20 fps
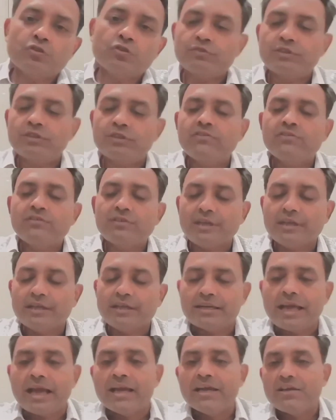because of this
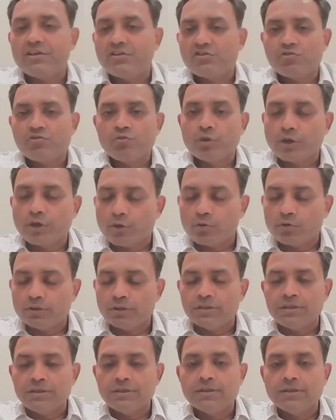entire issue
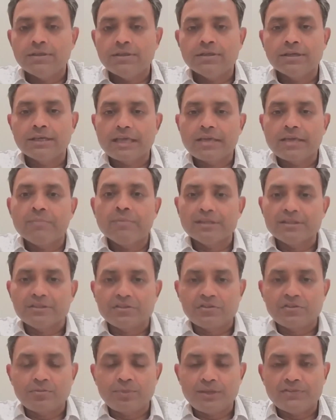around the
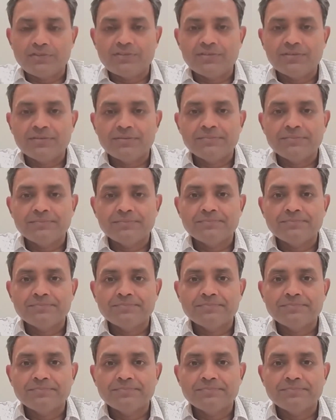chemical space.